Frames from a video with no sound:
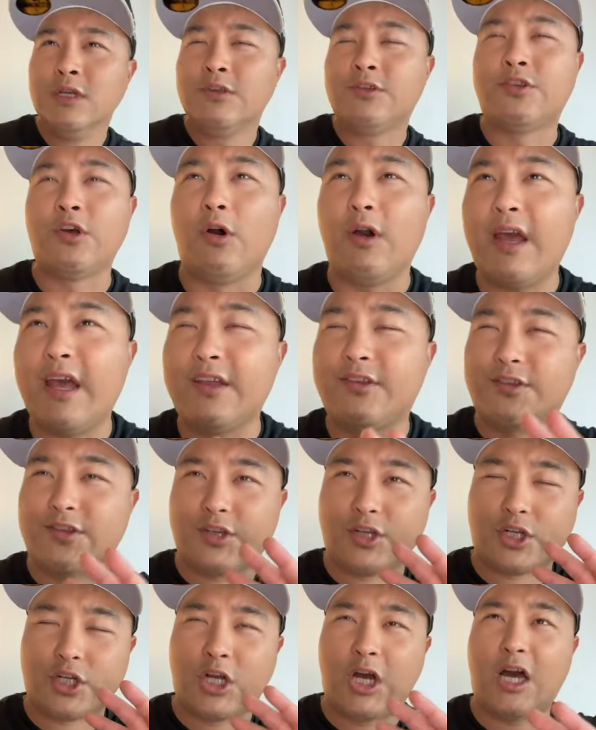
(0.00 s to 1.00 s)
So
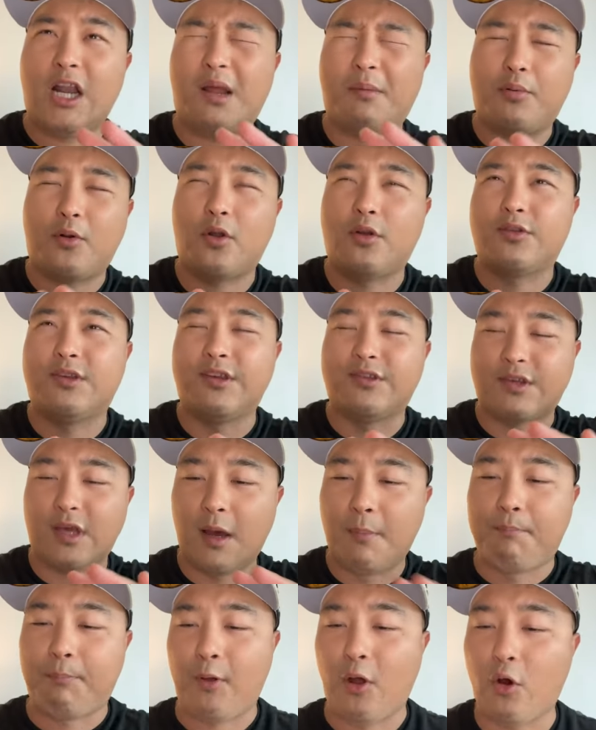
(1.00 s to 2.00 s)
it's karabro, this
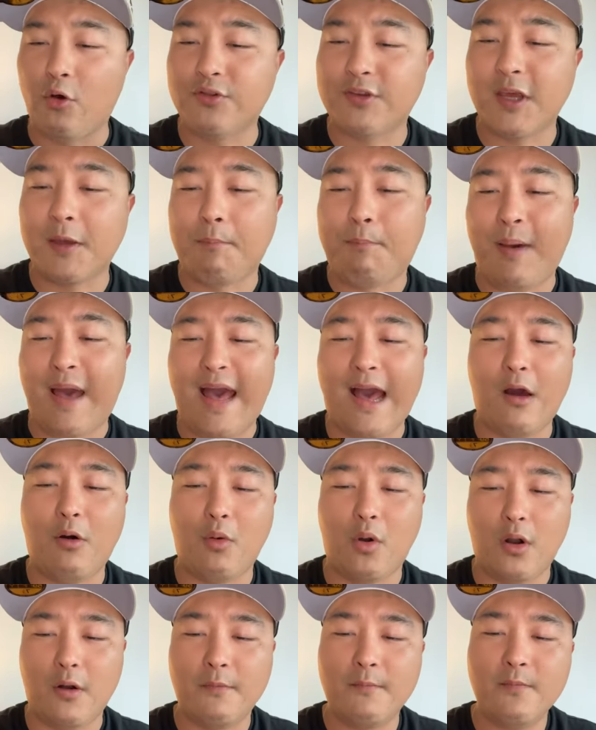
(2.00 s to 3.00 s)
opposing
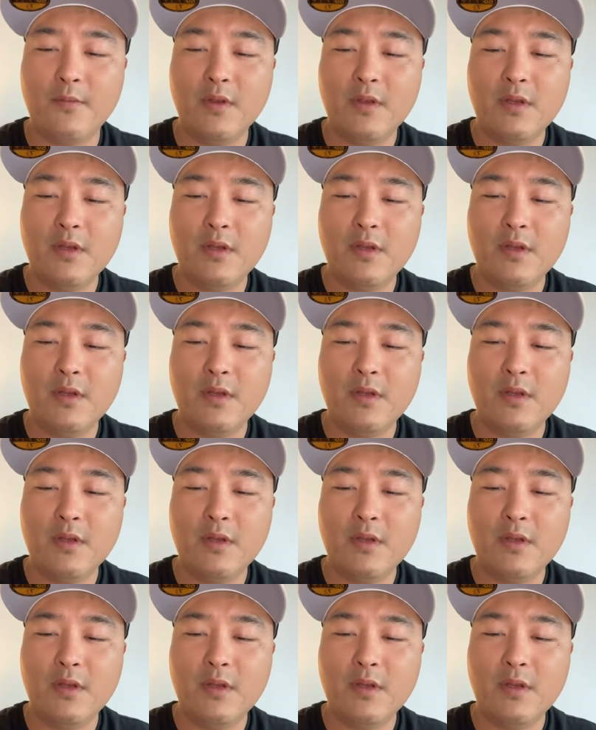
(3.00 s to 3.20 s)
power